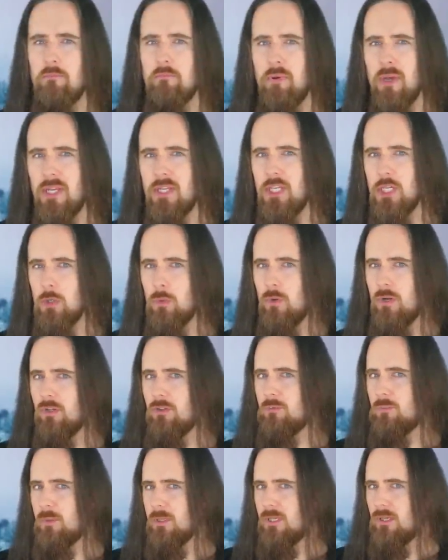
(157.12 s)

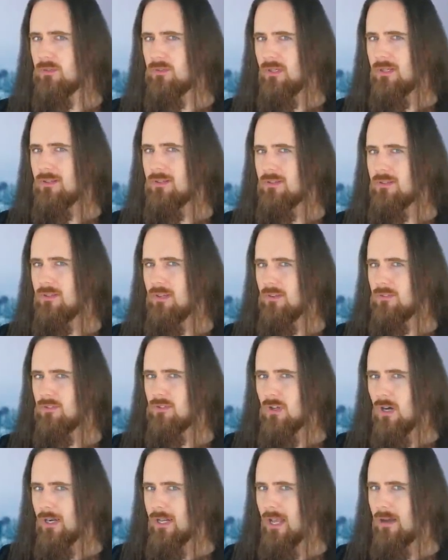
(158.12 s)
ambiguous because it does
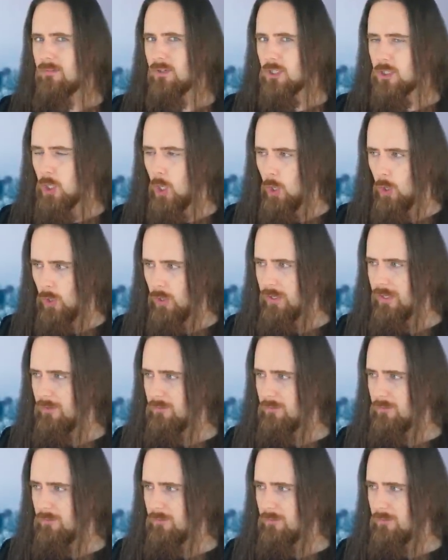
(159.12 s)
not have a guard.